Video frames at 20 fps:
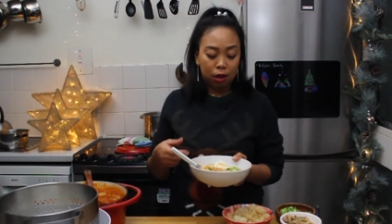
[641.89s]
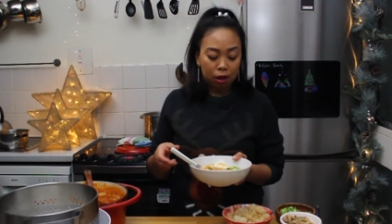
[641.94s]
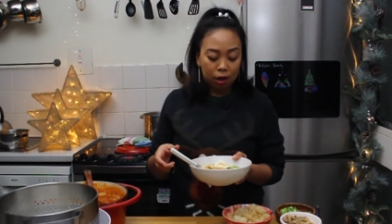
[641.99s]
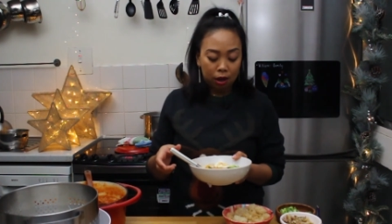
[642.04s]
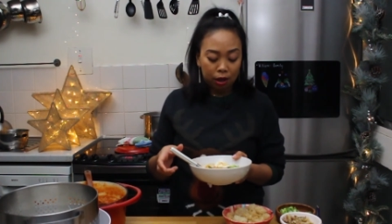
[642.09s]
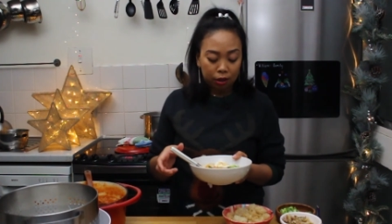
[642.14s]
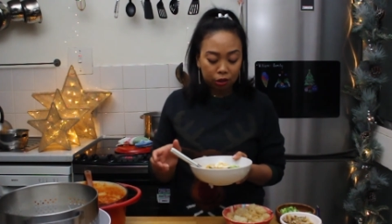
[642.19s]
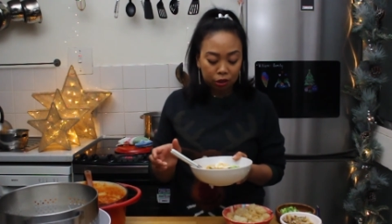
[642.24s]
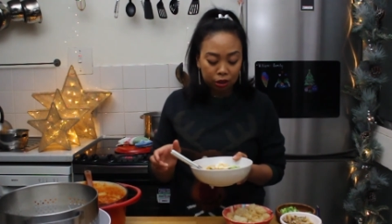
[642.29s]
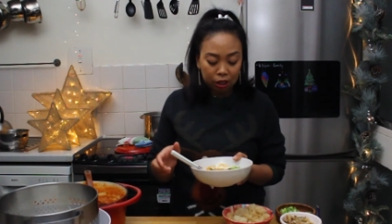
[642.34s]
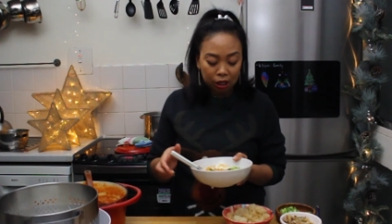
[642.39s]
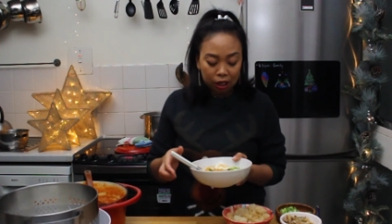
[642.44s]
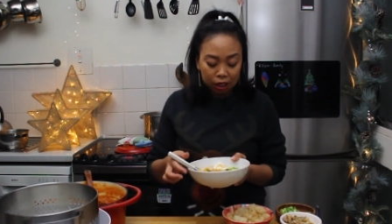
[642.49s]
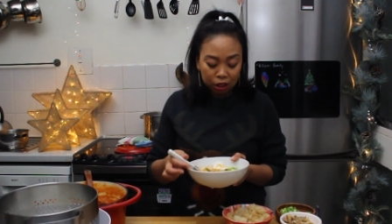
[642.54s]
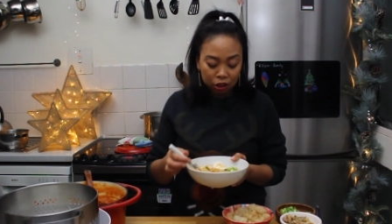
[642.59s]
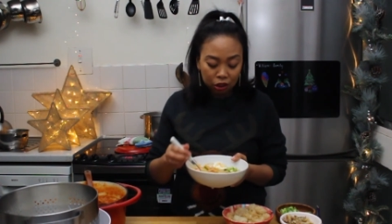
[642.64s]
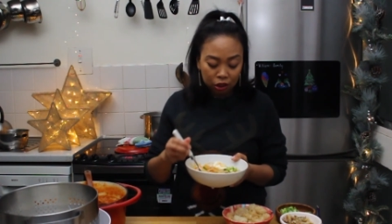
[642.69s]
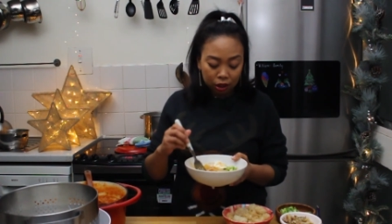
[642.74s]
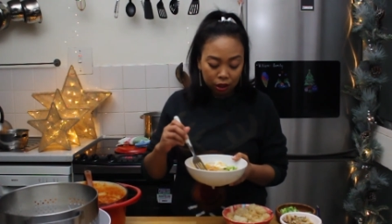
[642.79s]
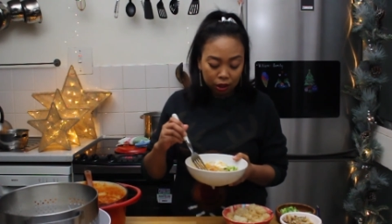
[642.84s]
It's
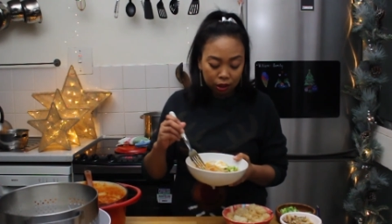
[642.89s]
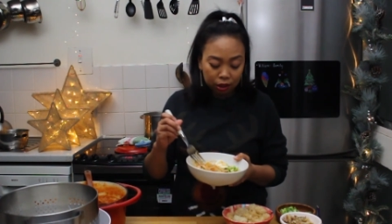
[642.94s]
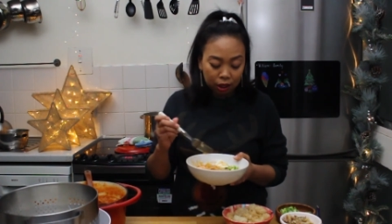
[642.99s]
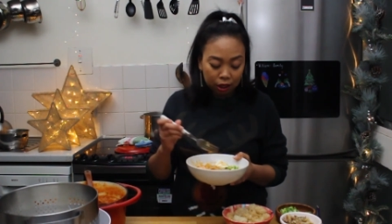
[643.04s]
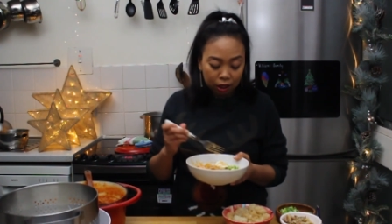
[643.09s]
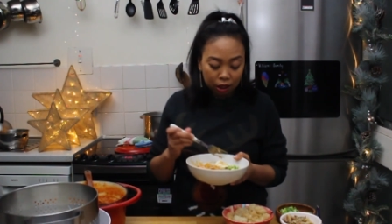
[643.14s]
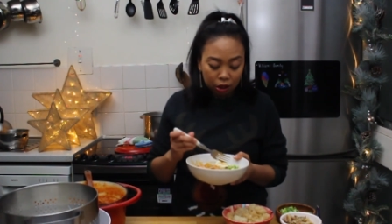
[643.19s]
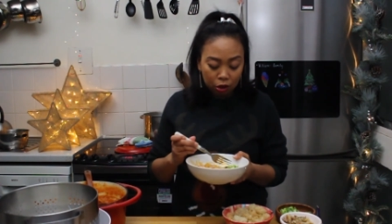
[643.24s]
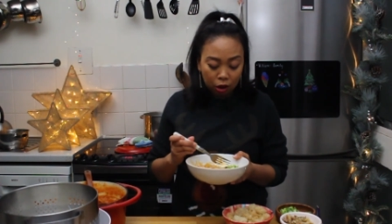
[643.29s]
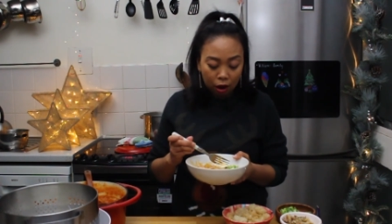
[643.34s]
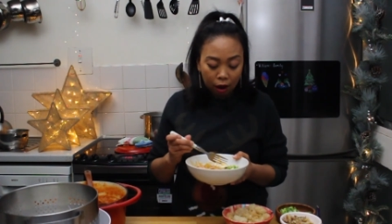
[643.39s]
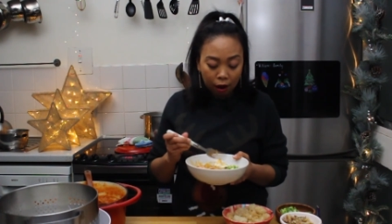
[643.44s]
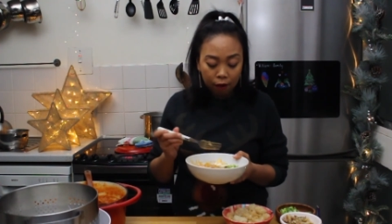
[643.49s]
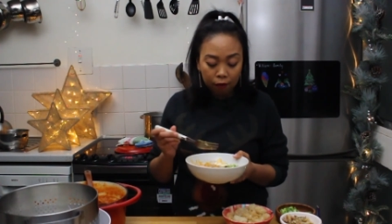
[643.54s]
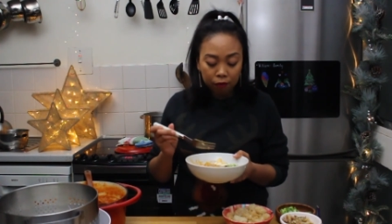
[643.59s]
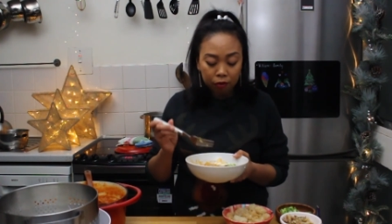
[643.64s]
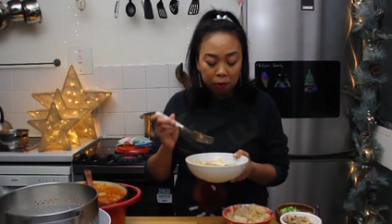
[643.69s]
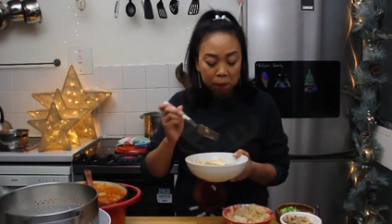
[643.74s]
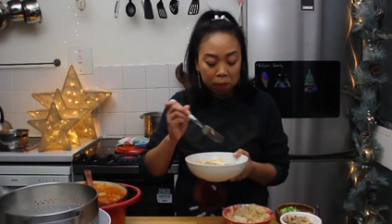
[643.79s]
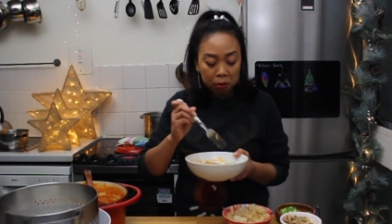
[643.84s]
delicious. And then you
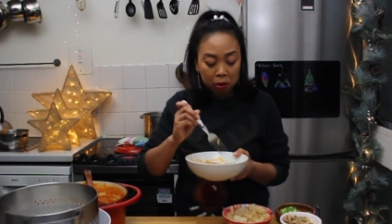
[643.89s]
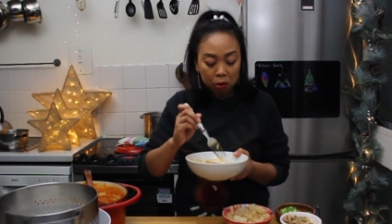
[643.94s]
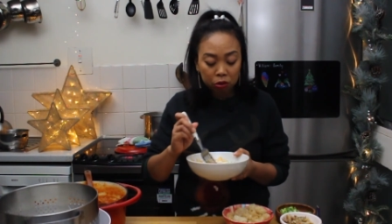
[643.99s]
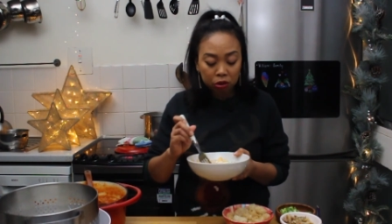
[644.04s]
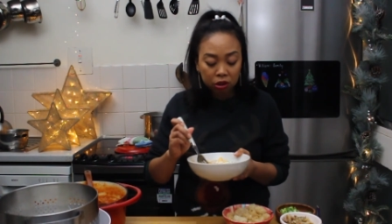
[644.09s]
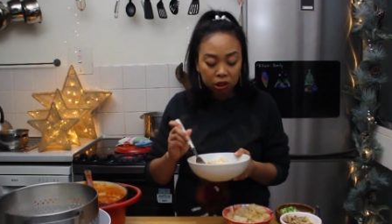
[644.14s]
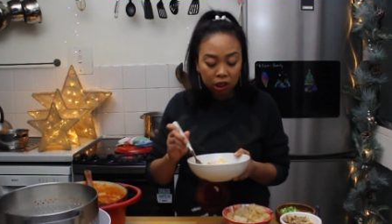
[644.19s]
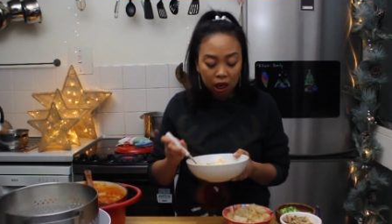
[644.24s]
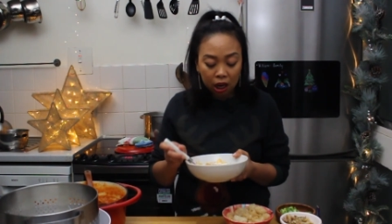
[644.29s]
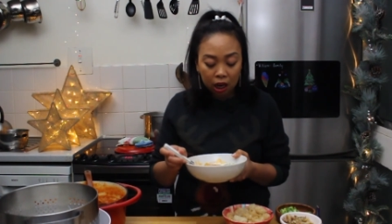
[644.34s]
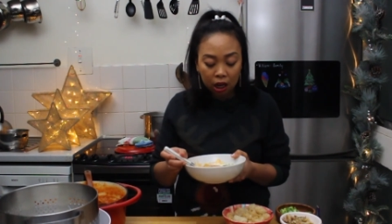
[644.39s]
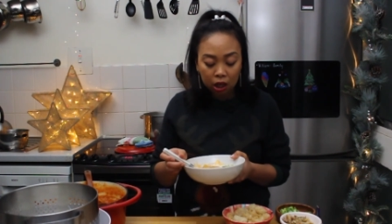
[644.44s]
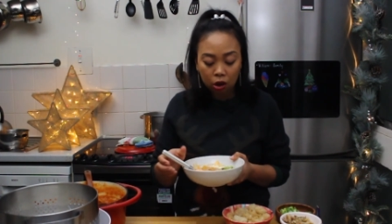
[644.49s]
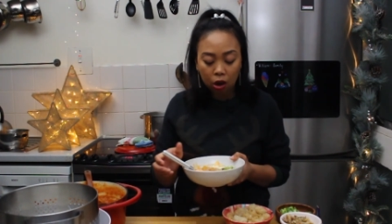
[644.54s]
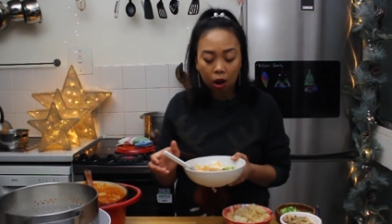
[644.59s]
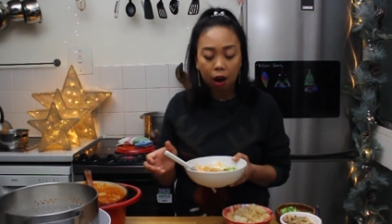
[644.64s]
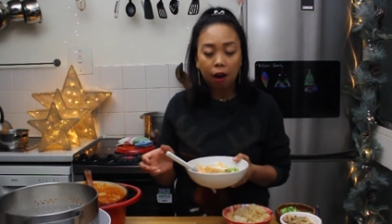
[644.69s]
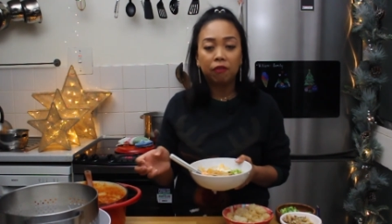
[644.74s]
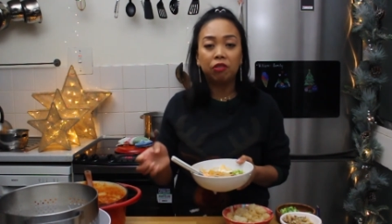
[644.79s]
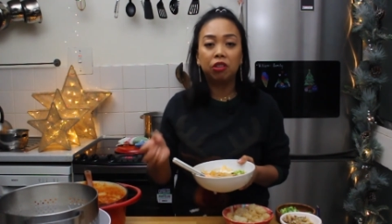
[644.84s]
have the protein, you
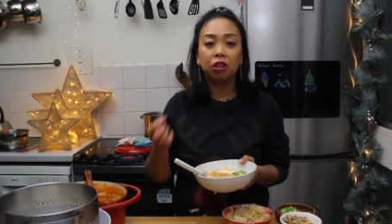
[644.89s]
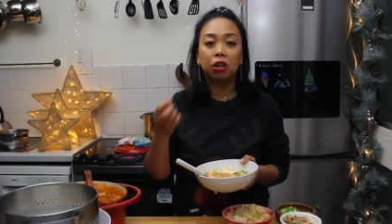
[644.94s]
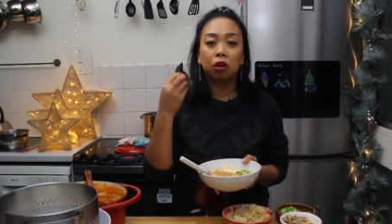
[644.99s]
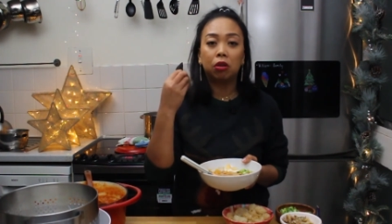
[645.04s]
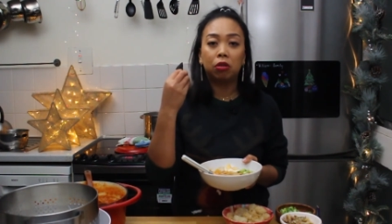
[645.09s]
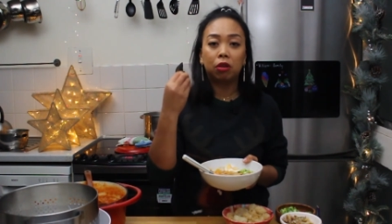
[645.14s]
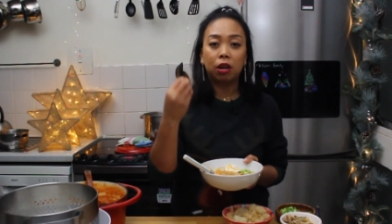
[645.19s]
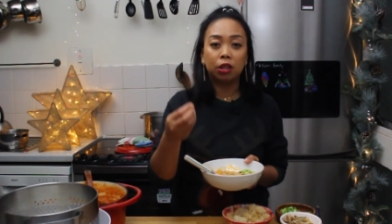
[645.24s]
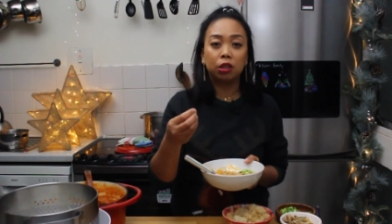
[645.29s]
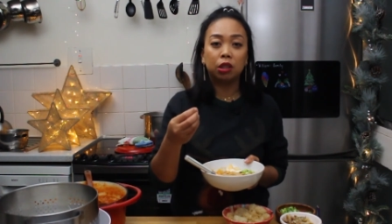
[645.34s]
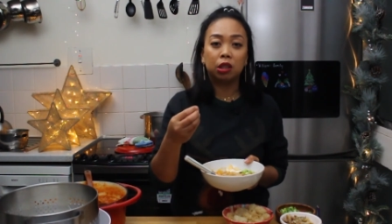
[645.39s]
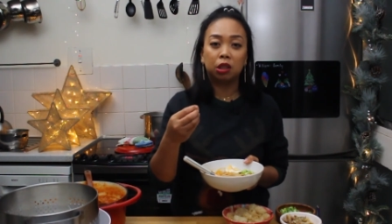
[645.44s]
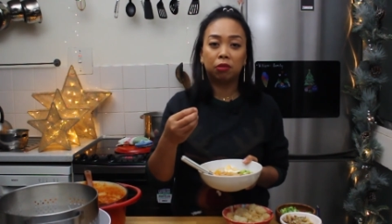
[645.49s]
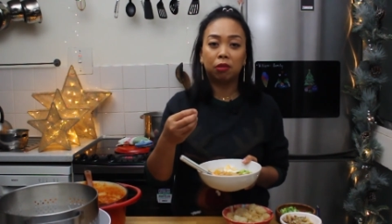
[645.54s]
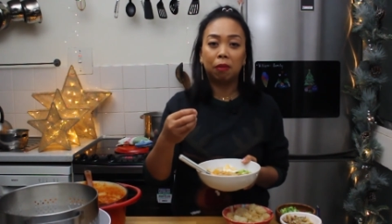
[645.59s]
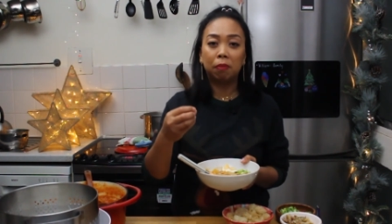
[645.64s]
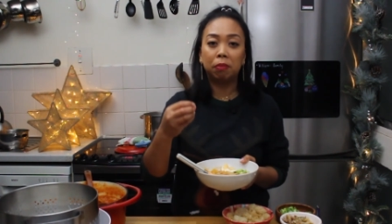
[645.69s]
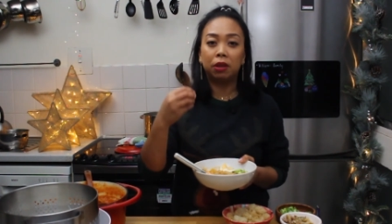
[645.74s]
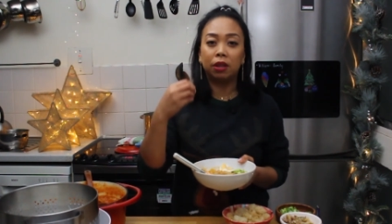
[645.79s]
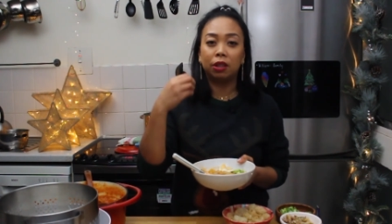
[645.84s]
have the crunch
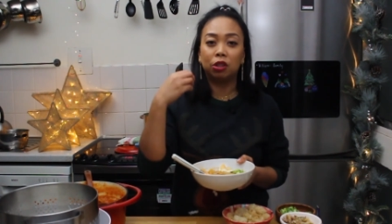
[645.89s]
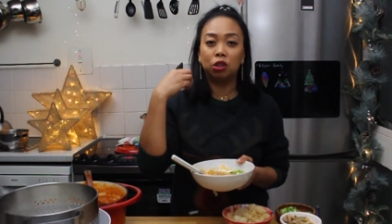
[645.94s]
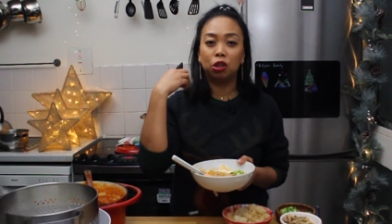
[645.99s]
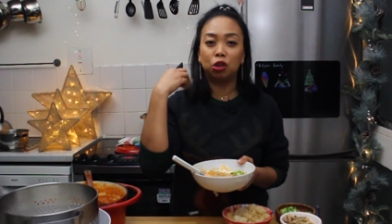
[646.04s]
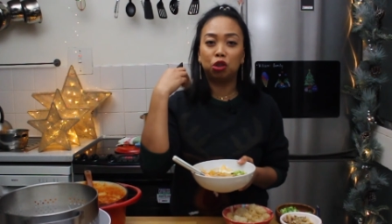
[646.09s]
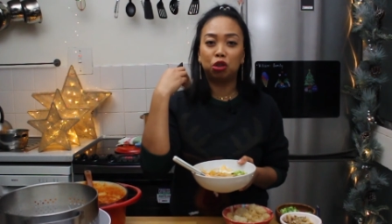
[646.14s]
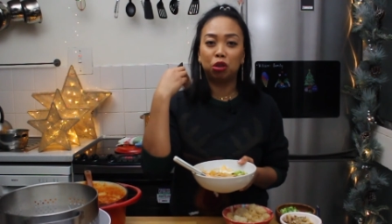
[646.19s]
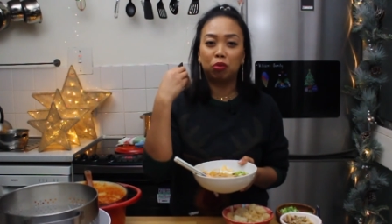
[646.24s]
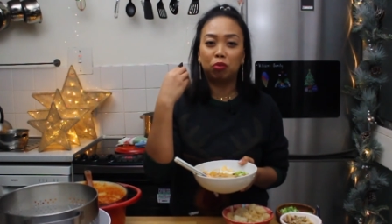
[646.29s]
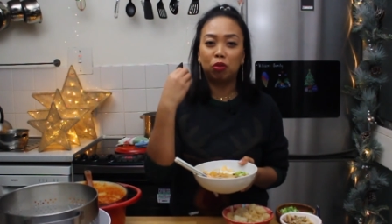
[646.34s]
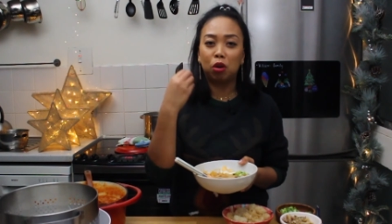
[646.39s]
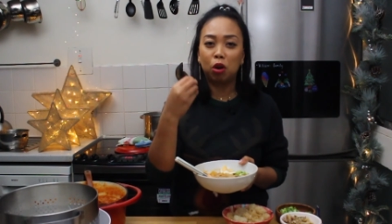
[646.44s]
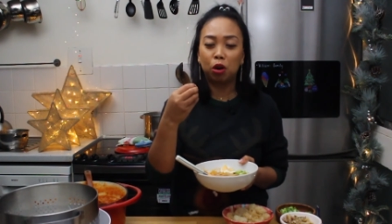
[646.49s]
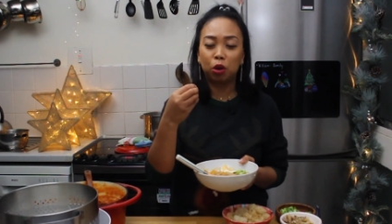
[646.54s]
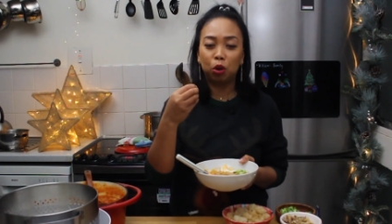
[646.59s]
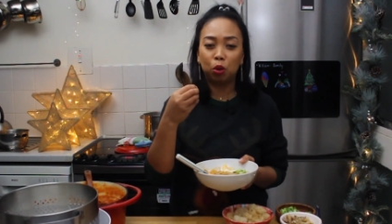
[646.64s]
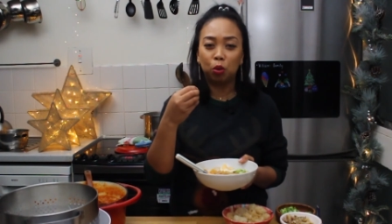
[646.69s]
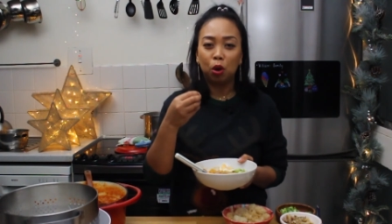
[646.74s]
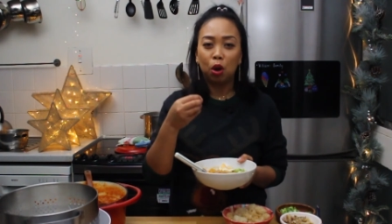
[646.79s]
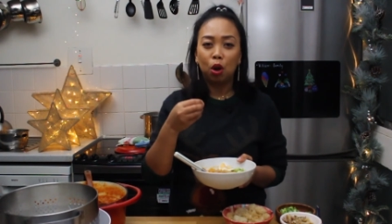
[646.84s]
from the
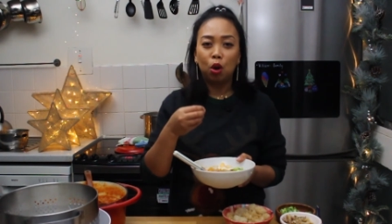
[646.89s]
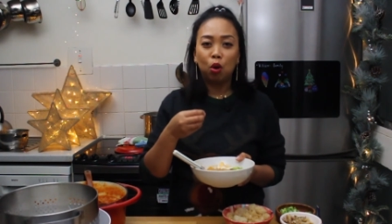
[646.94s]
chicharron,